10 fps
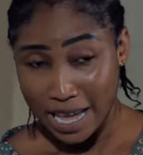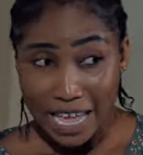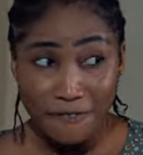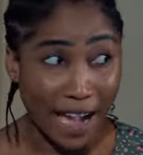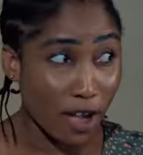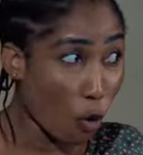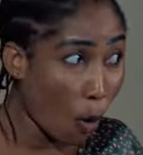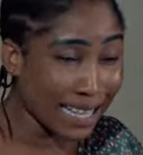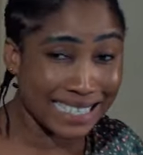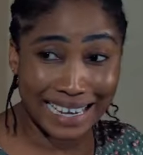If I go
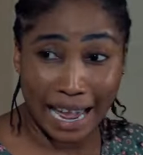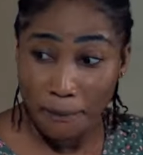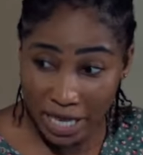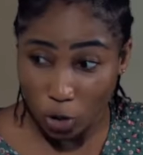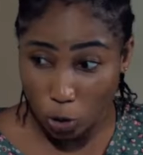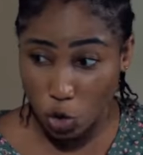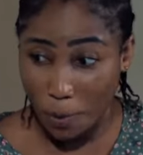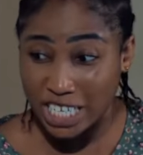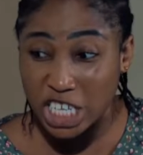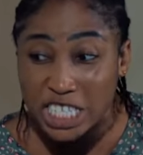out there and I meet
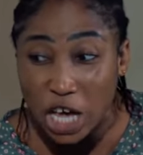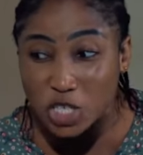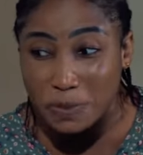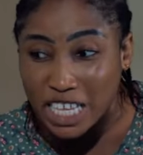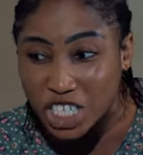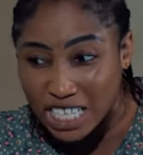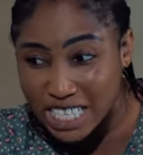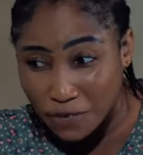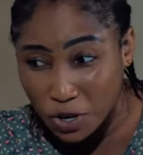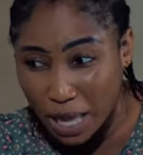Ozioma, she tells me that she
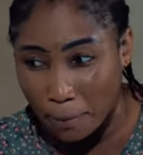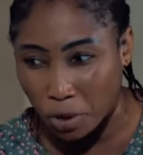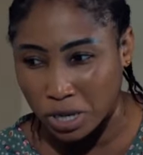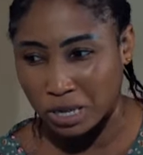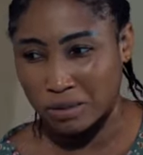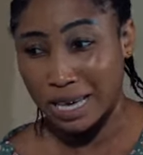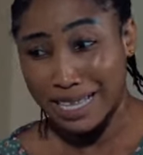has given you that money.